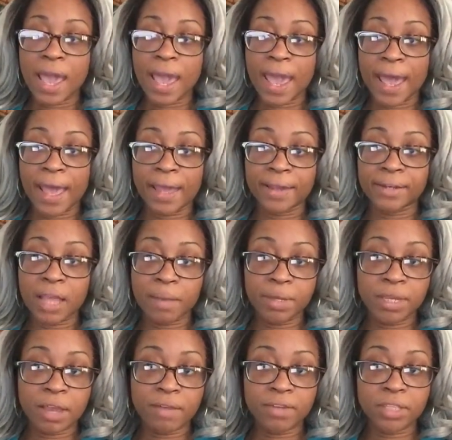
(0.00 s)
And, I
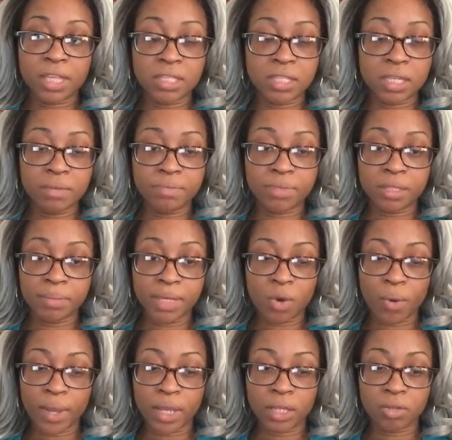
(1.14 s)
mean, everything seemed to be
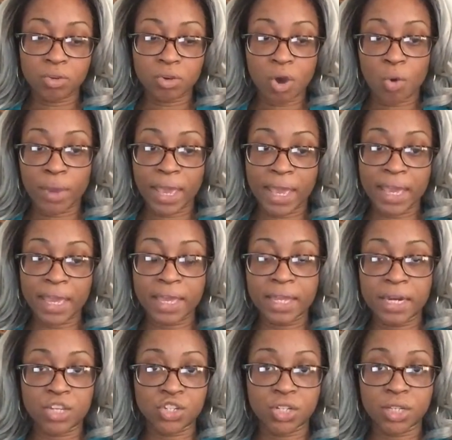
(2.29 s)
going okay
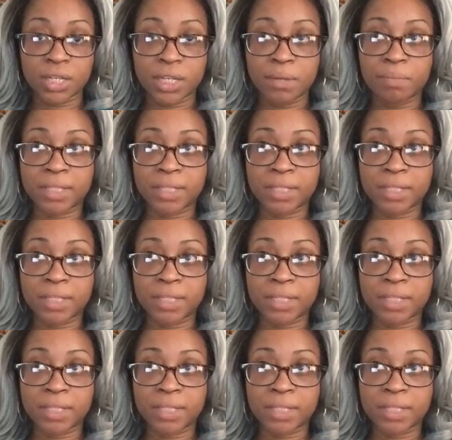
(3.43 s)
initially.